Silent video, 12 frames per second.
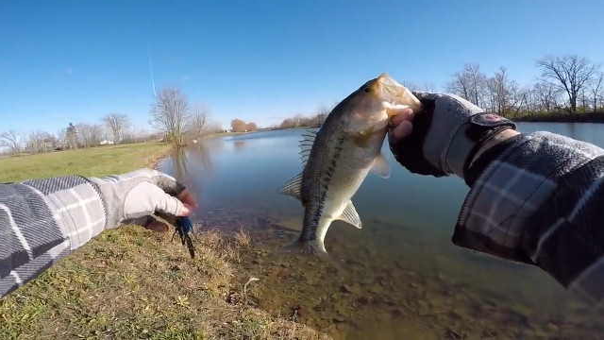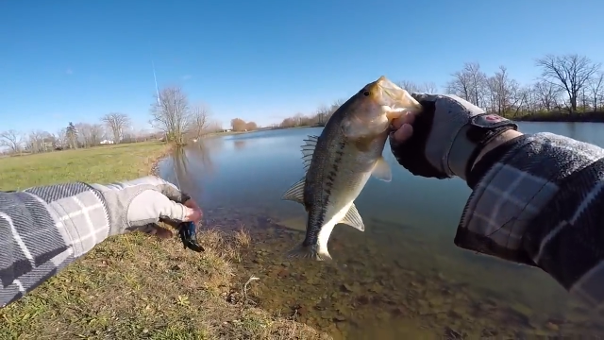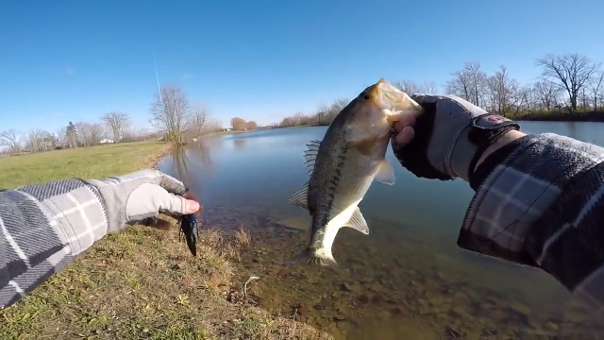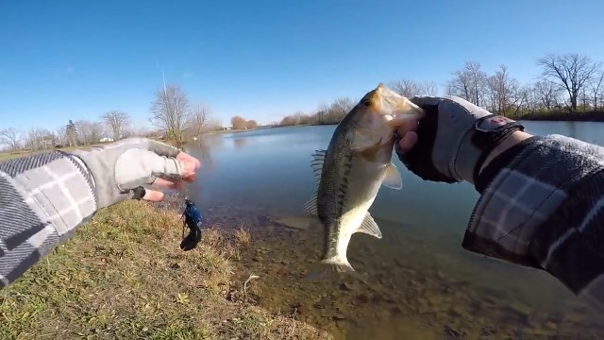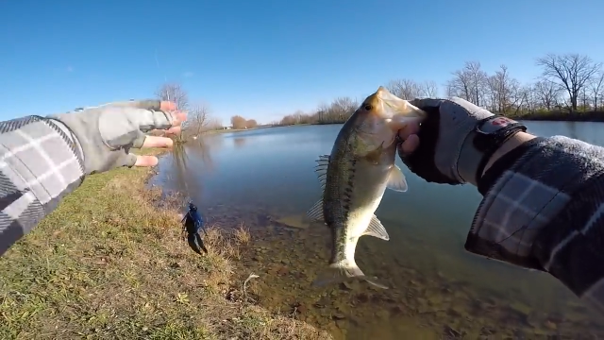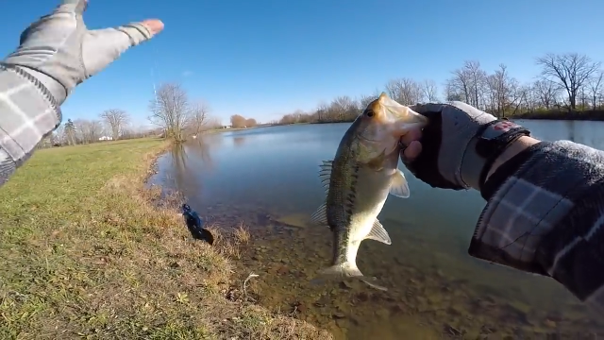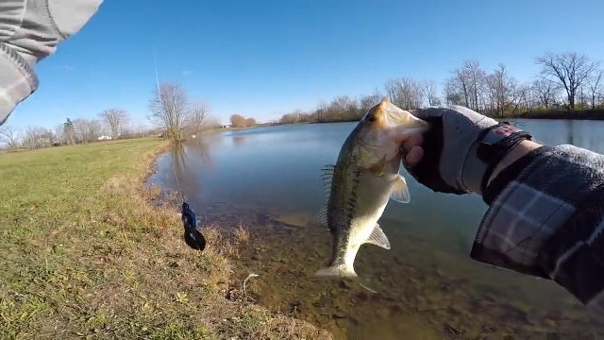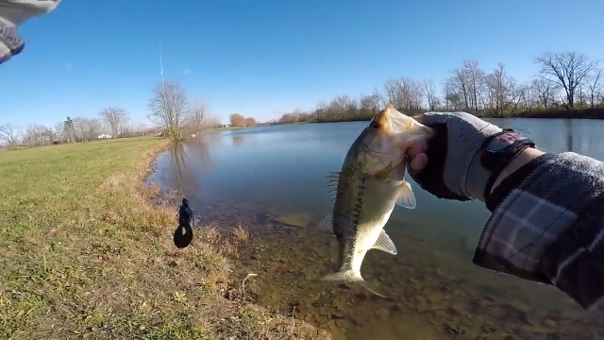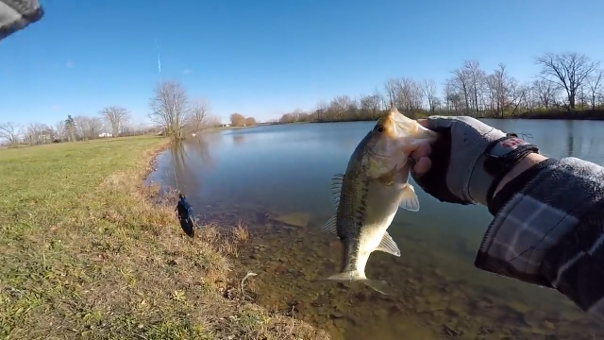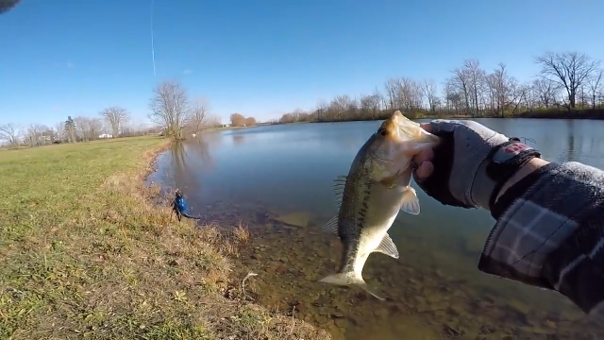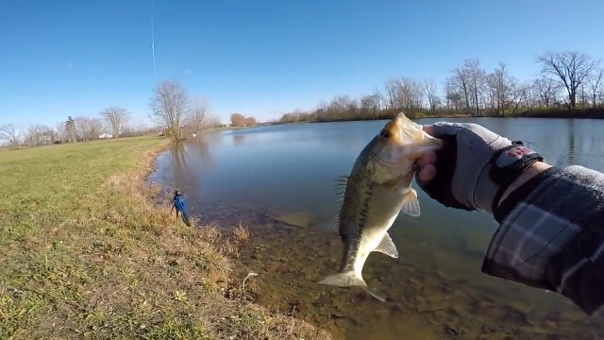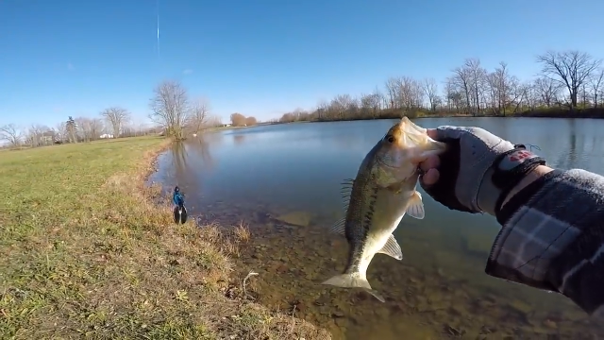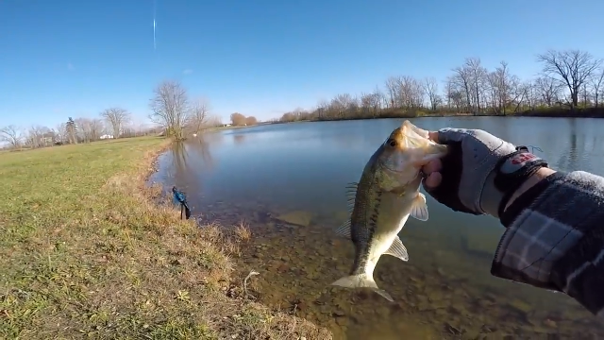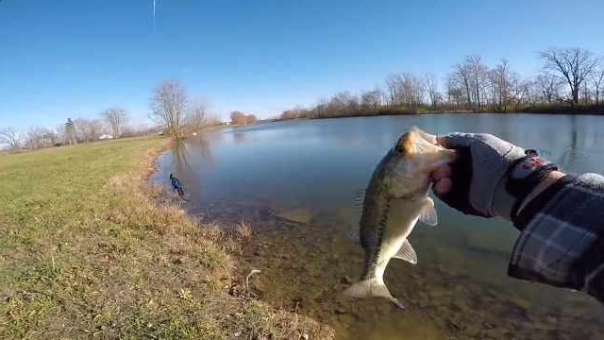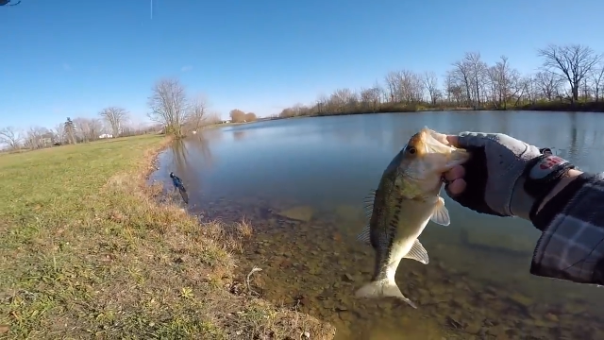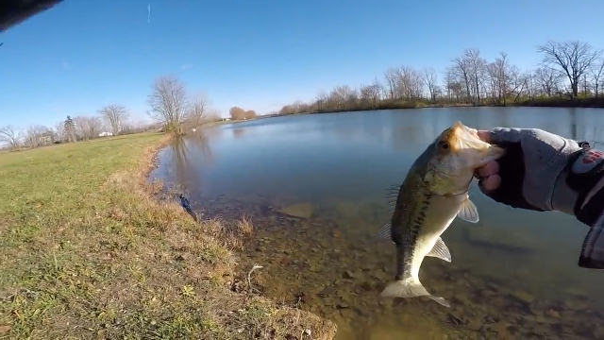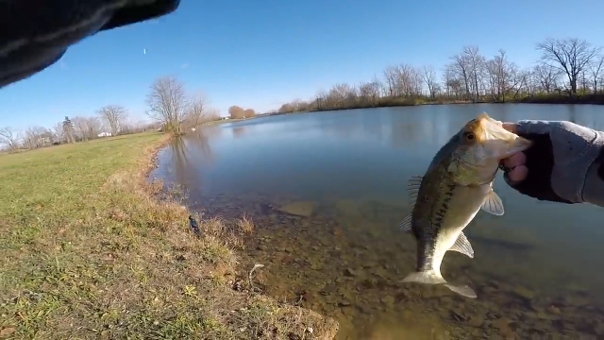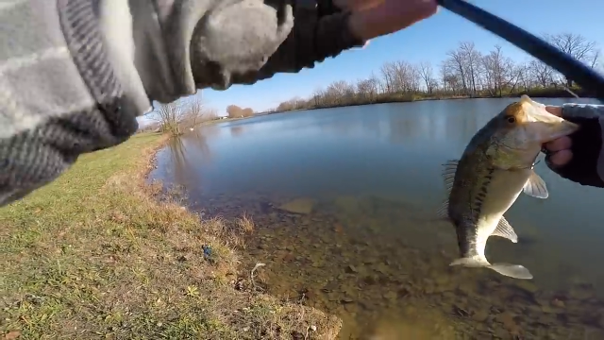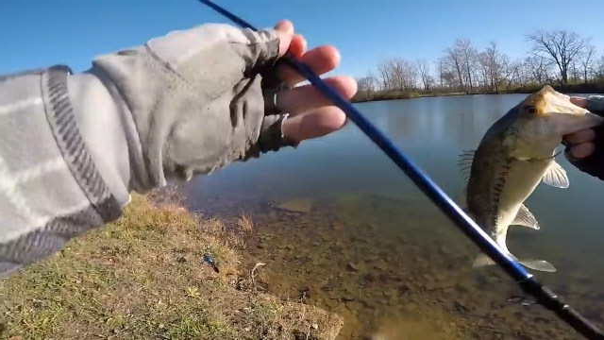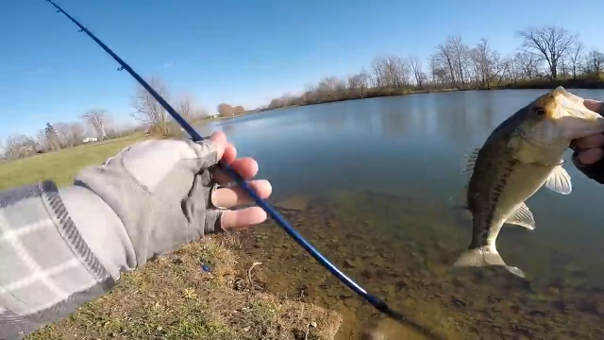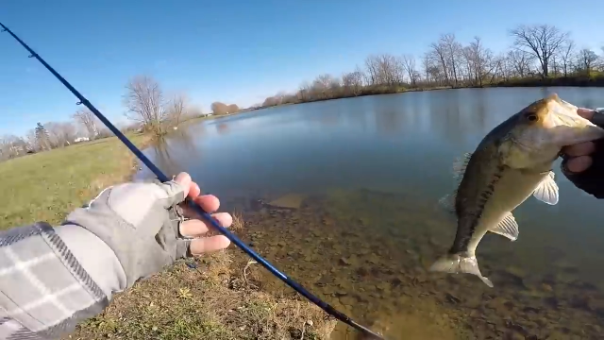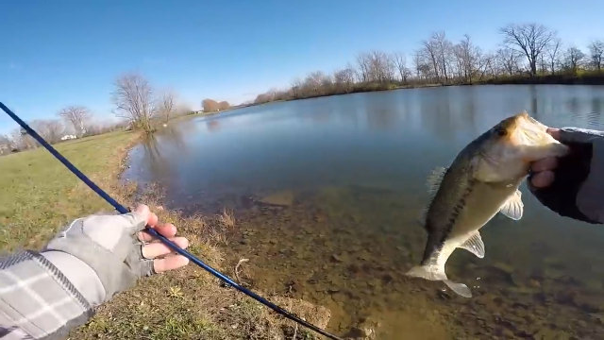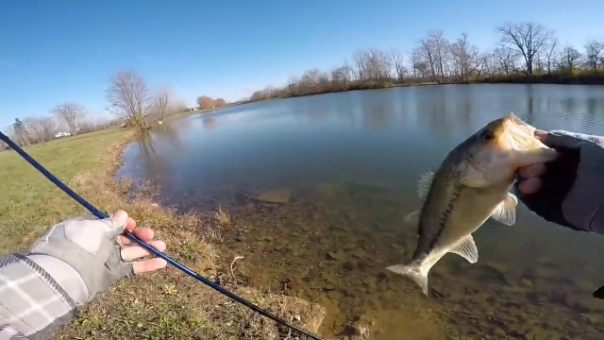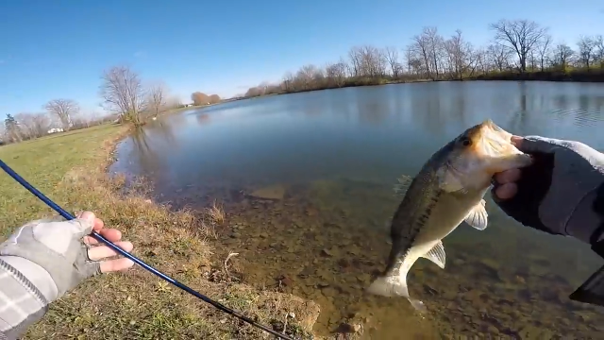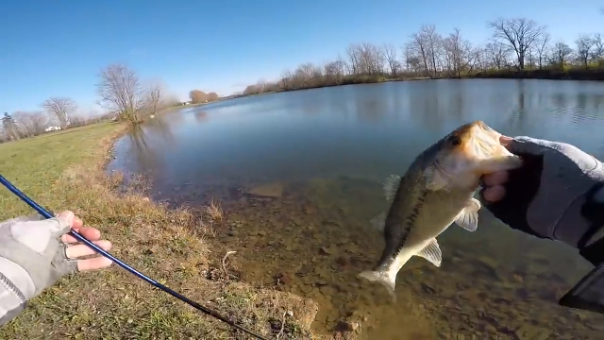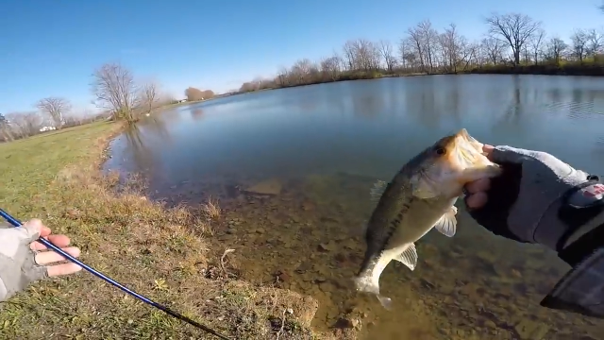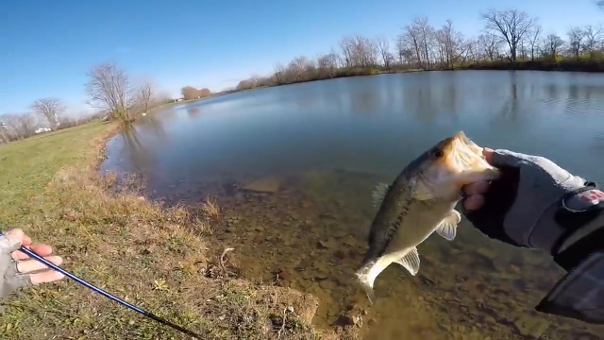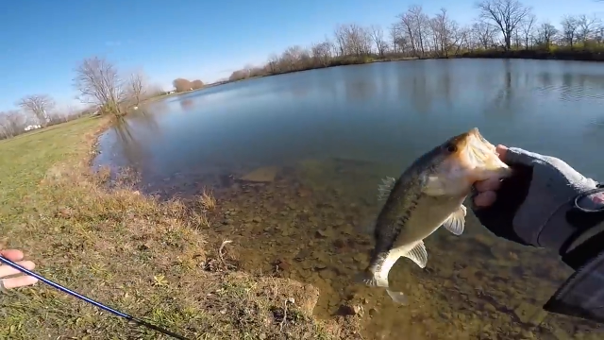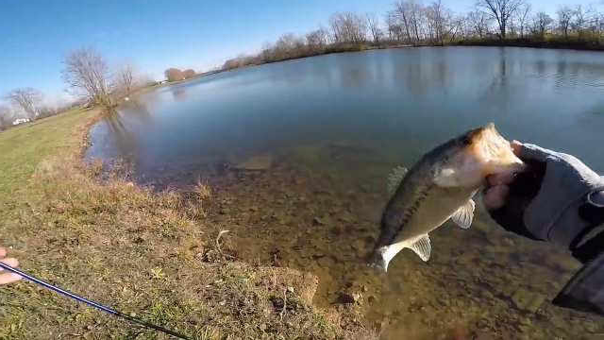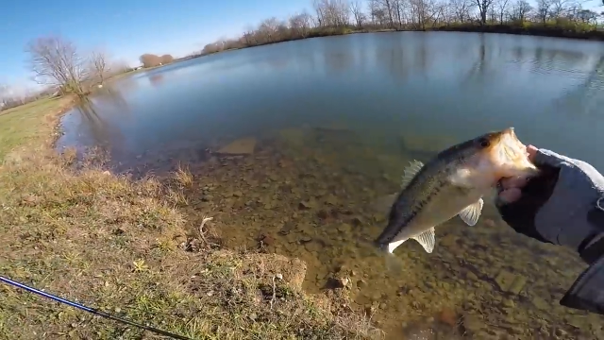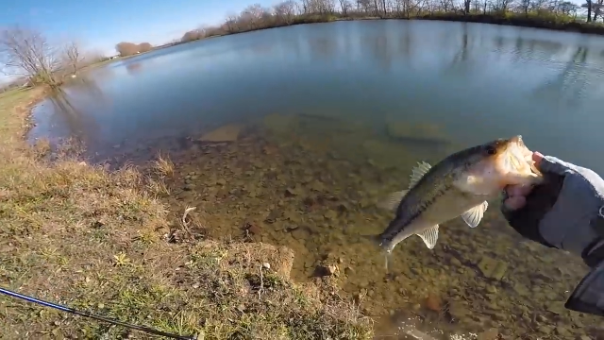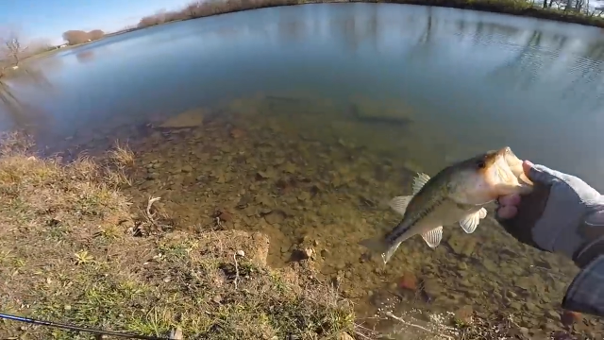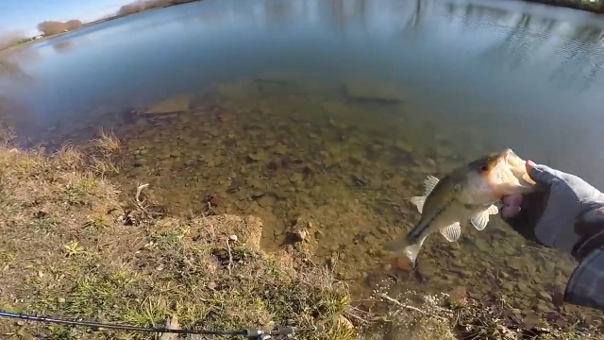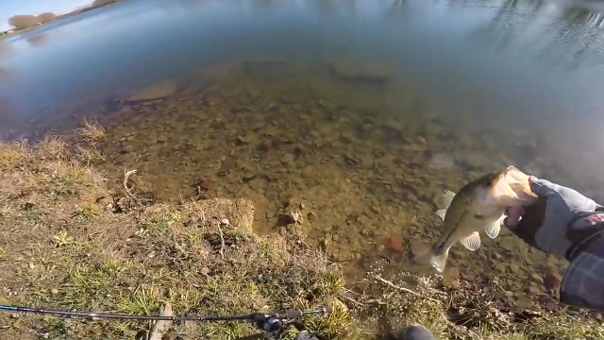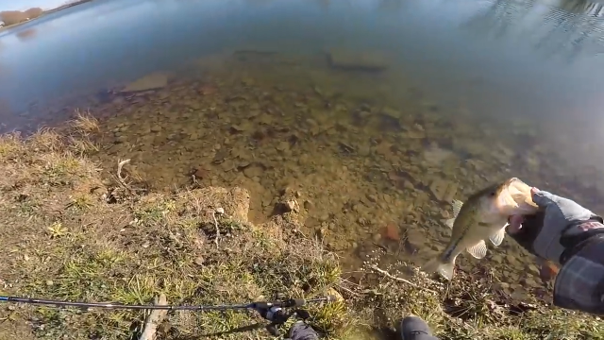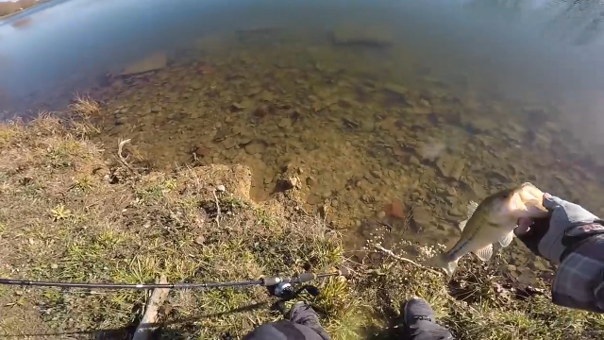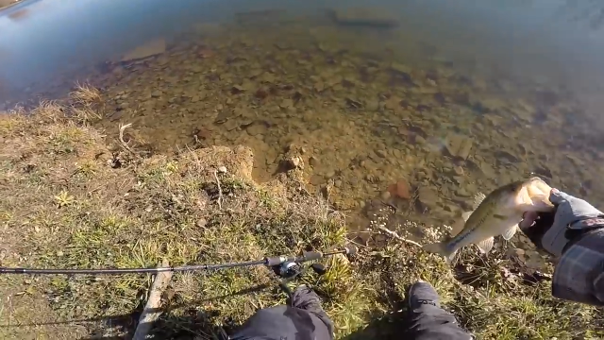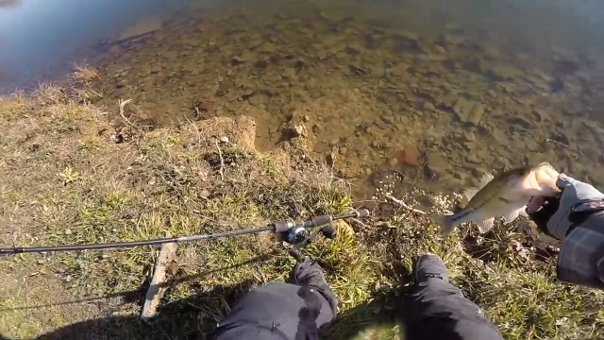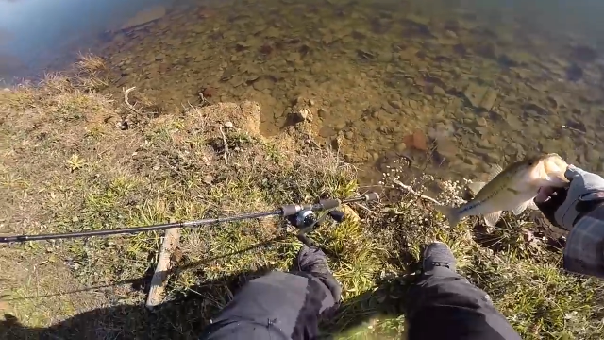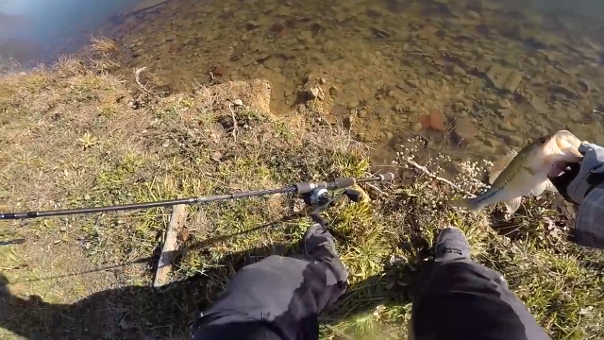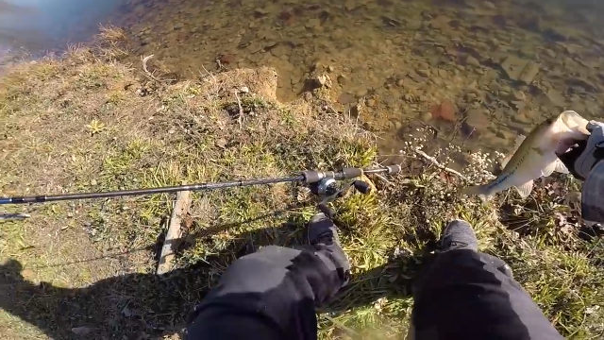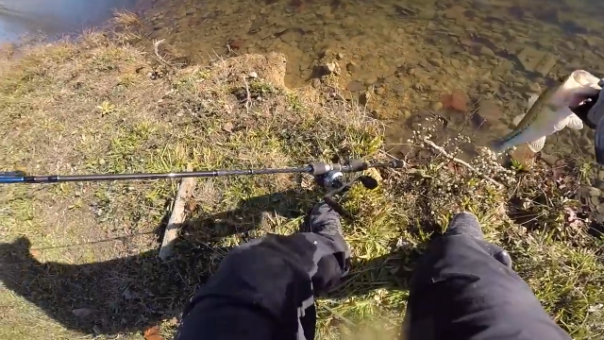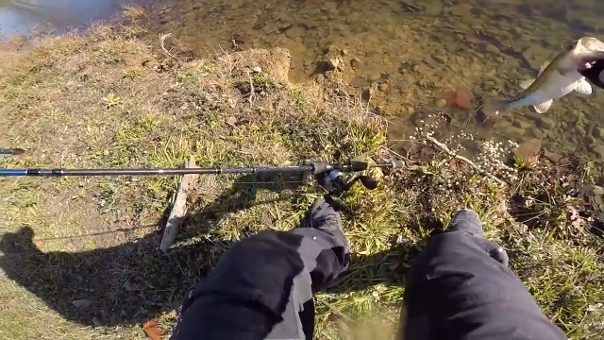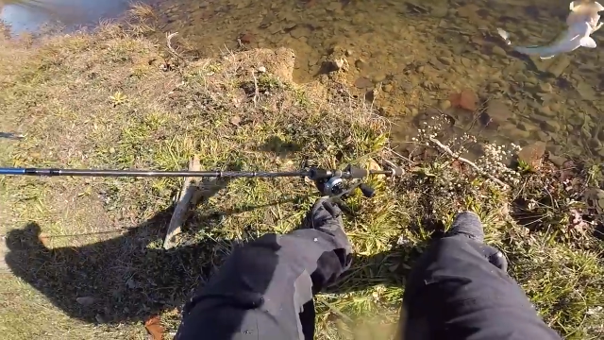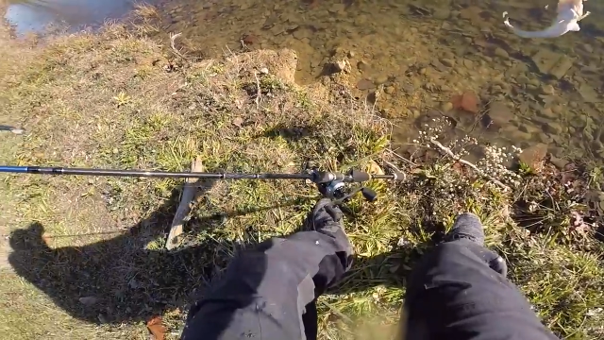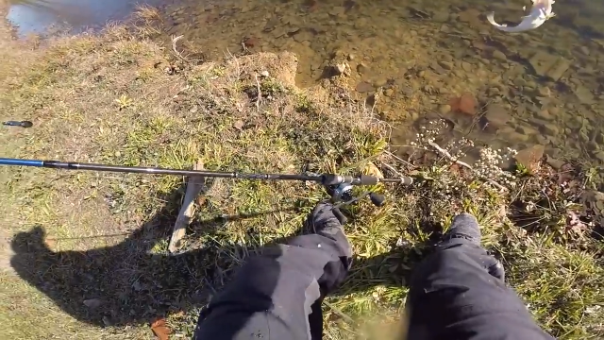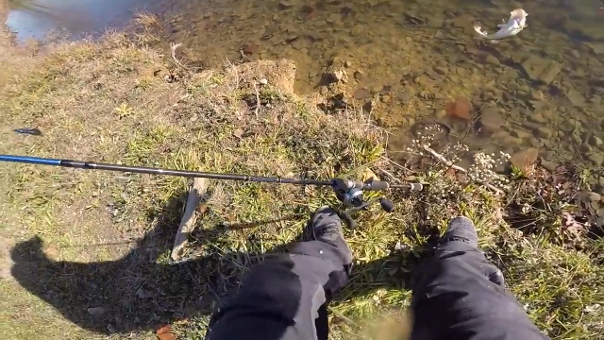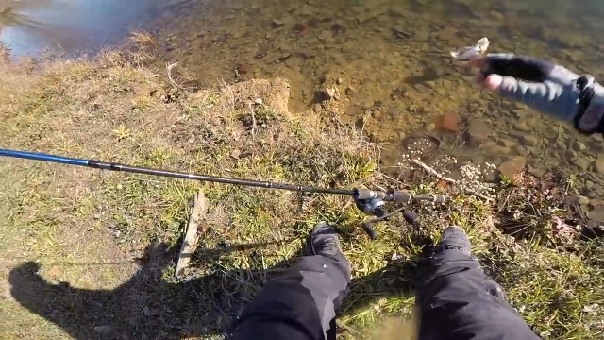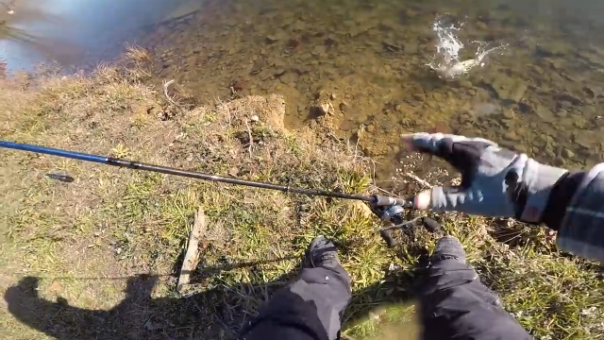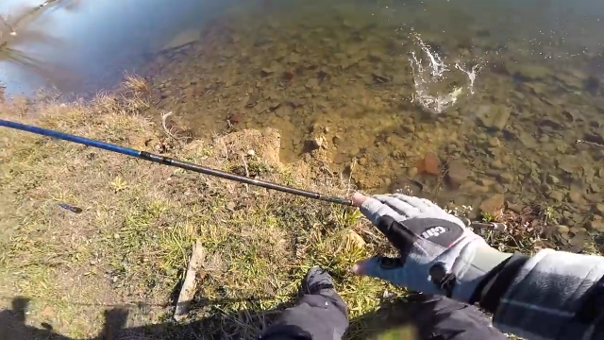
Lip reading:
No face is visible, so there are no lips to read.